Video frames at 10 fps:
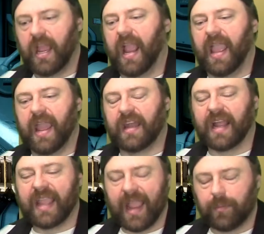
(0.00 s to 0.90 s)
And I
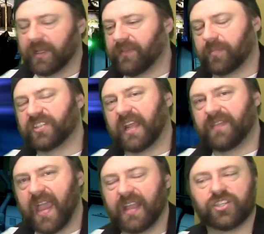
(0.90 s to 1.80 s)
can't believe I'm saying
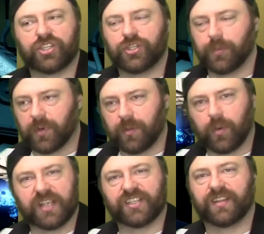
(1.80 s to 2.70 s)
that. It's super
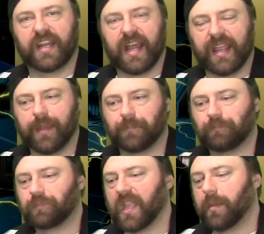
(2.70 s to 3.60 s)
depressing that I am.
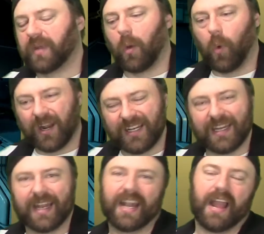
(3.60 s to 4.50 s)
But I wanted to
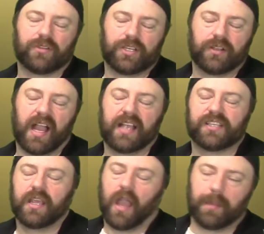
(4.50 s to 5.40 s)
get it out to you guys.
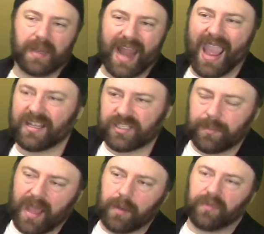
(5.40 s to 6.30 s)
I'd been asked
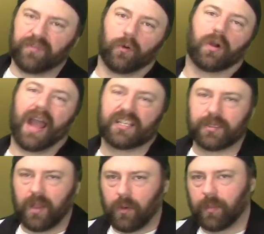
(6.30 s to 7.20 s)
about it before, asked
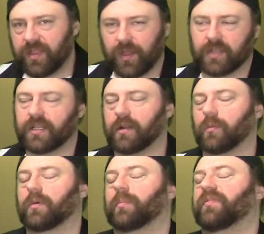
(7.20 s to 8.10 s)
about what my thoughts on it
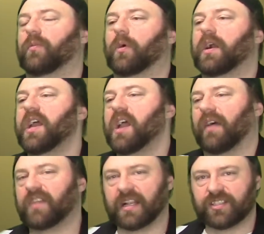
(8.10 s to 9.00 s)
were before.
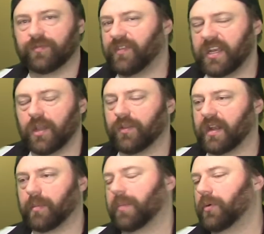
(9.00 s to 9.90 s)
I've got some video that
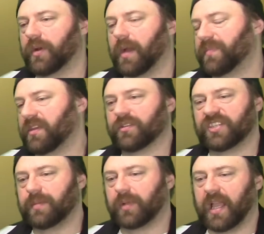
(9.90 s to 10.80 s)
I'm going to put up that you'll
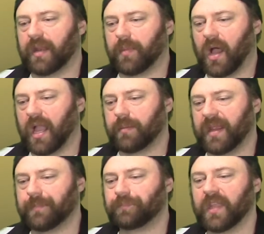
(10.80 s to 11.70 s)
see playing behind me.